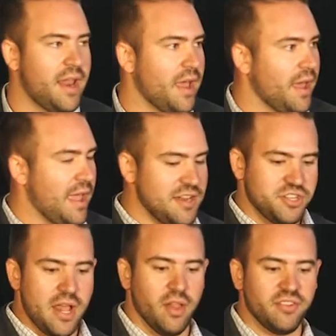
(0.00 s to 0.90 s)

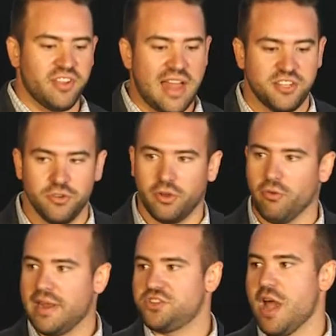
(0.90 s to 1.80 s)
H&L and Saatchi do a
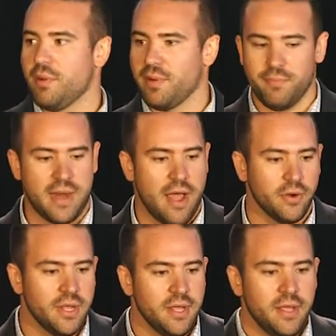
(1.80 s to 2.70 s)
great job of pumping
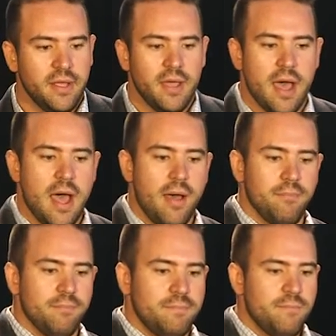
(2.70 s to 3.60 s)
out.
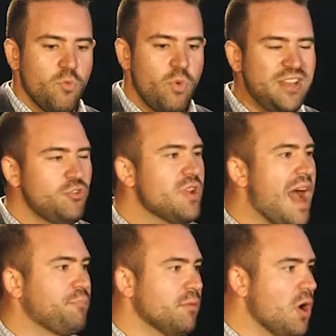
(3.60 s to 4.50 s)
We do
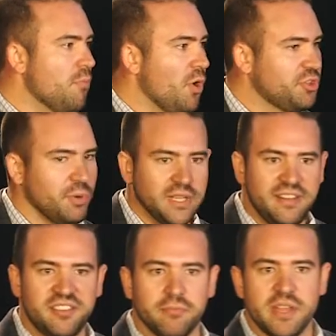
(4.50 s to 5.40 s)
not promote multiple
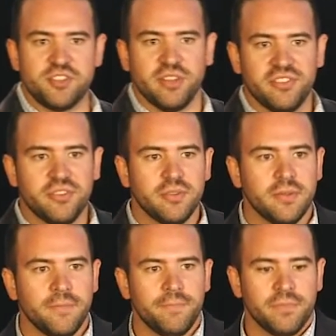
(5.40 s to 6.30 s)
lead submissions.
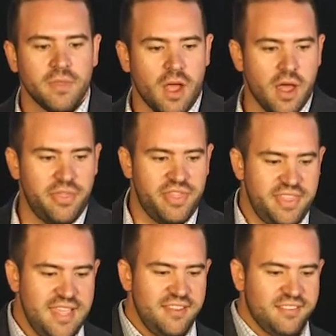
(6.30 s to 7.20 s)
On
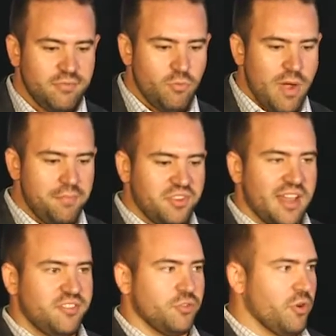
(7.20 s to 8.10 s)
these
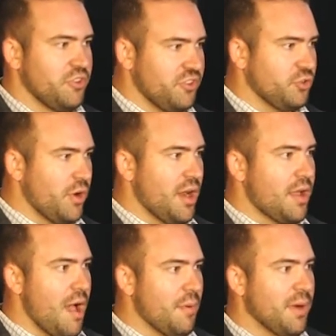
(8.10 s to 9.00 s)
website sources,
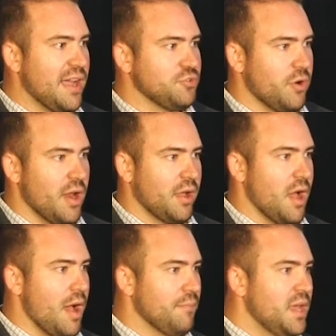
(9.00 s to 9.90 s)
Toyota.com and
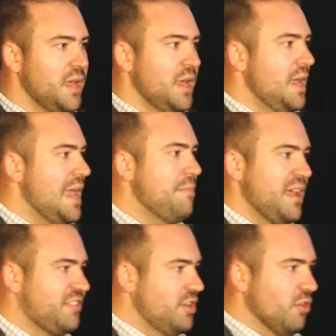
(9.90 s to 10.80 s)
BuyToyota.com, it
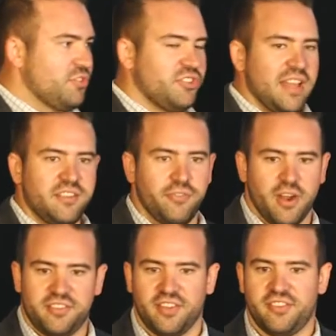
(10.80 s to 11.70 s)
makes no sense
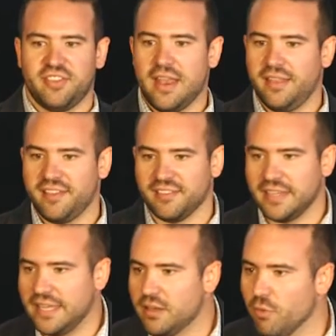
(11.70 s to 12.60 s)
for us to send this
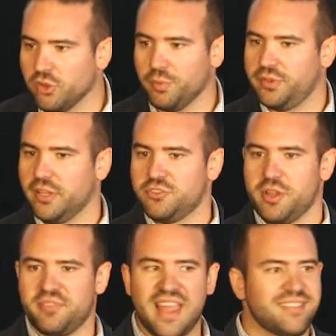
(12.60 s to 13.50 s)
lead to multiple
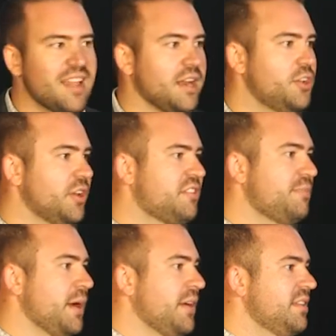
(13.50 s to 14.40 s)
dealerships. That's not a good
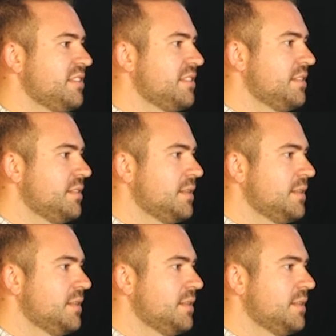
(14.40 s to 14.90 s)
experience.